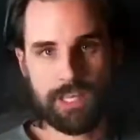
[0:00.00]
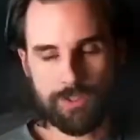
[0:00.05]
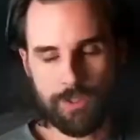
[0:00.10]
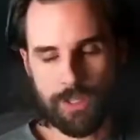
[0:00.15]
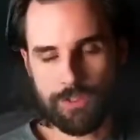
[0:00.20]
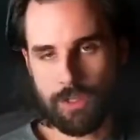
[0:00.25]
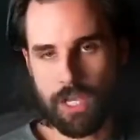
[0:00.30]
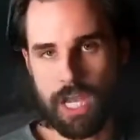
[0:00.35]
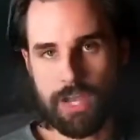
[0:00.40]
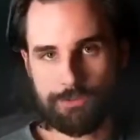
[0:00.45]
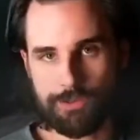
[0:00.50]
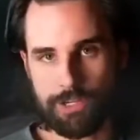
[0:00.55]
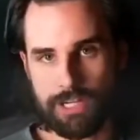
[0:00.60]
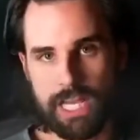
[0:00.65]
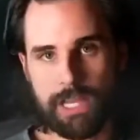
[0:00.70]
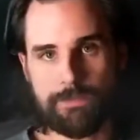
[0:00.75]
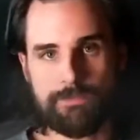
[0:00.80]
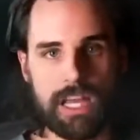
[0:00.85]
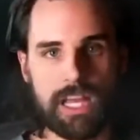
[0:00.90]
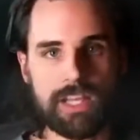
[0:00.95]
that's all I got for
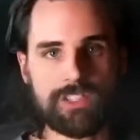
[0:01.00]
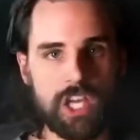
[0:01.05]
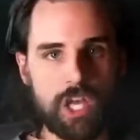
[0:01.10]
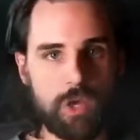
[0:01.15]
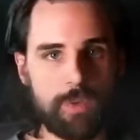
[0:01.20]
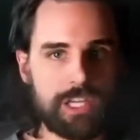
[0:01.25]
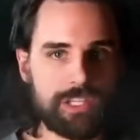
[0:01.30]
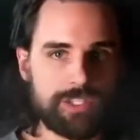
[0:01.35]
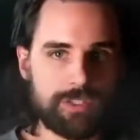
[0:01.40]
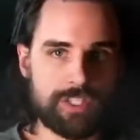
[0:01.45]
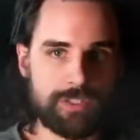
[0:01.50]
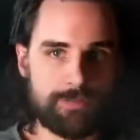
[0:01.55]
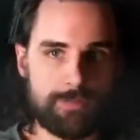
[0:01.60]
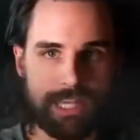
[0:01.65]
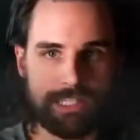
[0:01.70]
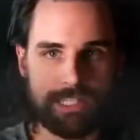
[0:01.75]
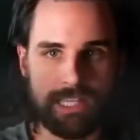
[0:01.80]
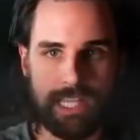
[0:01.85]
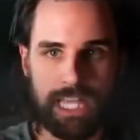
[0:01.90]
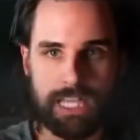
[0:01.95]
today. As always, you know,
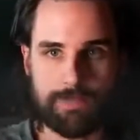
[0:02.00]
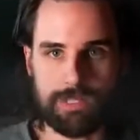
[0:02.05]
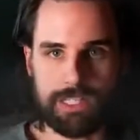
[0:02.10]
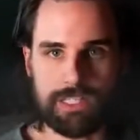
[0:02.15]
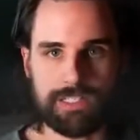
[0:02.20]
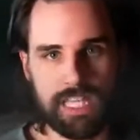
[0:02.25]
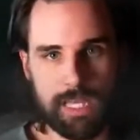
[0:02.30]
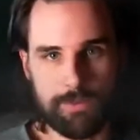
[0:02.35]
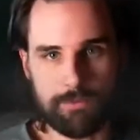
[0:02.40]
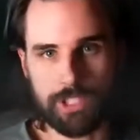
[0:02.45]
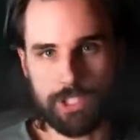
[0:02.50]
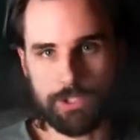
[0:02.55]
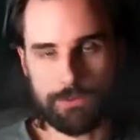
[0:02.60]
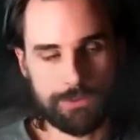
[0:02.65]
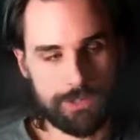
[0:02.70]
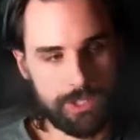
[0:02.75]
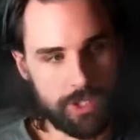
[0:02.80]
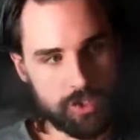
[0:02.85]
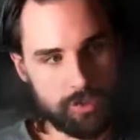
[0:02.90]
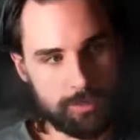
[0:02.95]
smash that like button down below
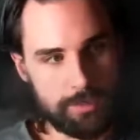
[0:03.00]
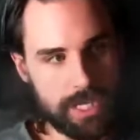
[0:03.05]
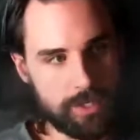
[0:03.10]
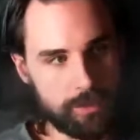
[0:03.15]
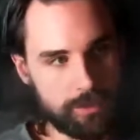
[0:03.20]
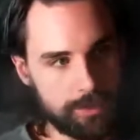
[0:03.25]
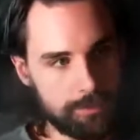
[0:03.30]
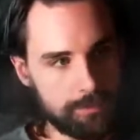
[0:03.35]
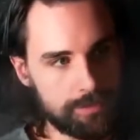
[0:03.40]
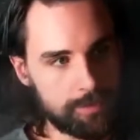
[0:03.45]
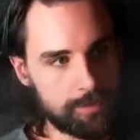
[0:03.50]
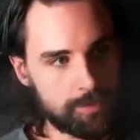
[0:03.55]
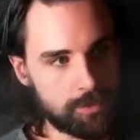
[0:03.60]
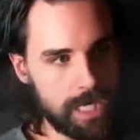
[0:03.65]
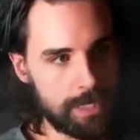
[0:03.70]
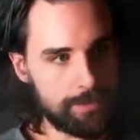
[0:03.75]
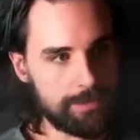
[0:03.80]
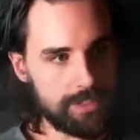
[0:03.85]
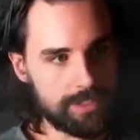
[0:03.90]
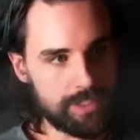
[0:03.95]
for the YouTube algorithm.
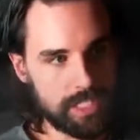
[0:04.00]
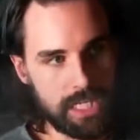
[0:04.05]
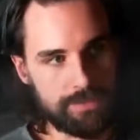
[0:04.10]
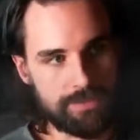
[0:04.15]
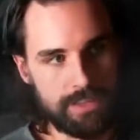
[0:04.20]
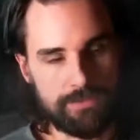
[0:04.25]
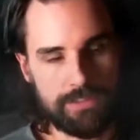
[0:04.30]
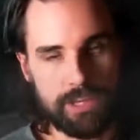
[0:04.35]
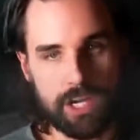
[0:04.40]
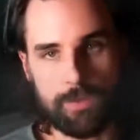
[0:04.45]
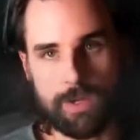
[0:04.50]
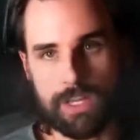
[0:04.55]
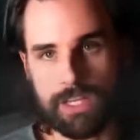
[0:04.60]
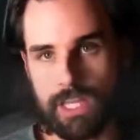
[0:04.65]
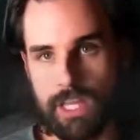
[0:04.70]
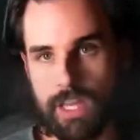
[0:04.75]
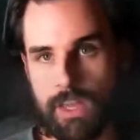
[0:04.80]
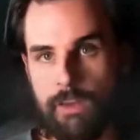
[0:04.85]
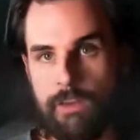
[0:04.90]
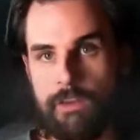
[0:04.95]
Subscribe to this channel if you haven't
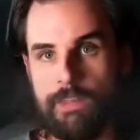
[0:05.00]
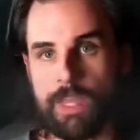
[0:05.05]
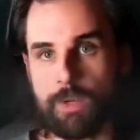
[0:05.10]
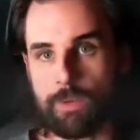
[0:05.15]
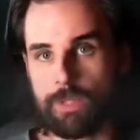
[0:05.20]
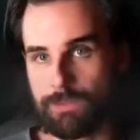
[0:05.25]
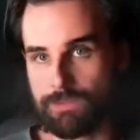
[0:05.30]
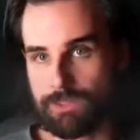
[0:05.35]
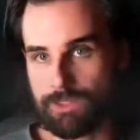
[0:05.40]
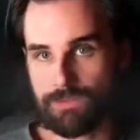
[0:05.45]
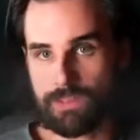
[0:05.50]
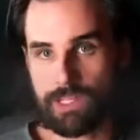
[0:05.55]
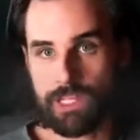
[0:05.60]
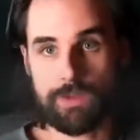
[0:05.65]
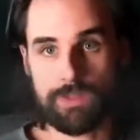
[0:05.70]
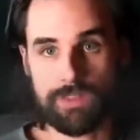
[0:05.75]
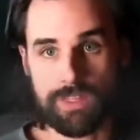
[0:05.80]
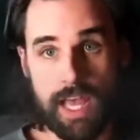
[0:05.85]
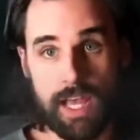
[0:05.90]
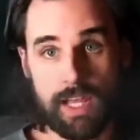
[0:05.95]
already. It really helps
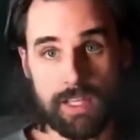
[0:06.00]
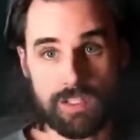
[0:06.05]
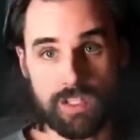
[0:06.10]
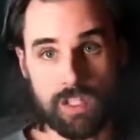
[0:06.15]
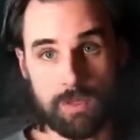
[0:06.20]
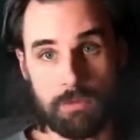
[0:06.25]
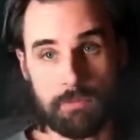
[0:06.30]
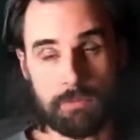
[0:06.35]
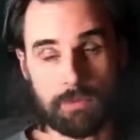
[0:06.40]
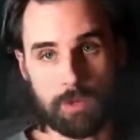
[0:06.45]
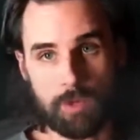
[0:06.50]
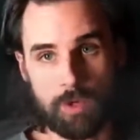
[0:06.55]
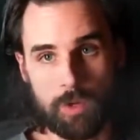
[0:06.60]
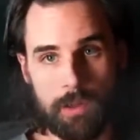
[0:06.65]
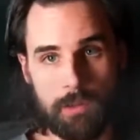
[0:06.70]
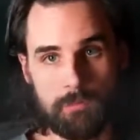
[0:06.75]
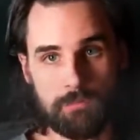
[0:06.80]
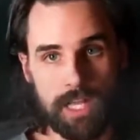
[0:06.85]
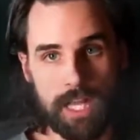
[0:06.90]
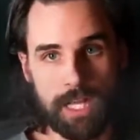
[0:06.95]
videos out, so then we'll be learning
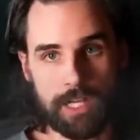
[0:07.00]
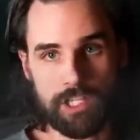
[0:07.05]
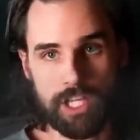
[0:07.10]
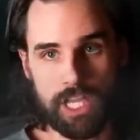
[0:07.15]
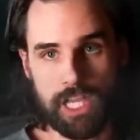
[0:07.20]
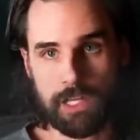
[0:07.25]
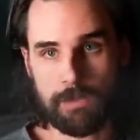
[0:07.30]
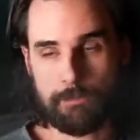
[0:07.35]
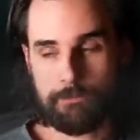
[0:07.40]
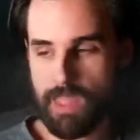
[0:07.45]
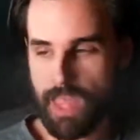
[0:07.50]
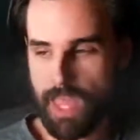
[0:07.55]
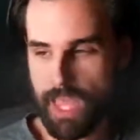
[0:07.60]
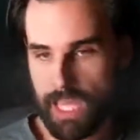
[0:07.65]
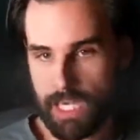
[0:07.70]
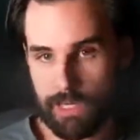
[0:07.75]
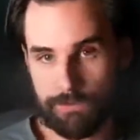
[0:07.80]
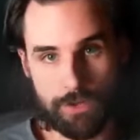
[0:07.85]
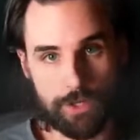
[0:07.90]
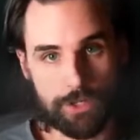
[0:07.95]
about blockchain.
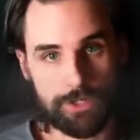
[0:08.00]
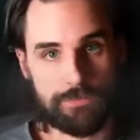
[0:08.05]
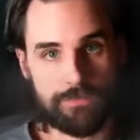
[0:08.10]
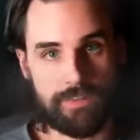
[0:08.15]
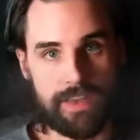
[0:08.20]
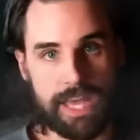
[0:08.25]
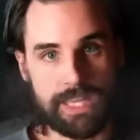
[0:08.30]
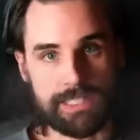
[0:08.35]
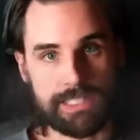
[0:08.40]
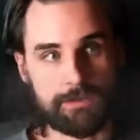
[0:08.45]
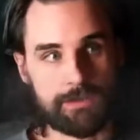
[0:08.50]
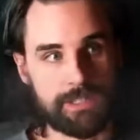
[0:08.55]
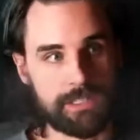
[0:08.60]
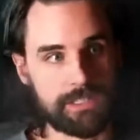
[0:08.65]
And if you're as fascinated with this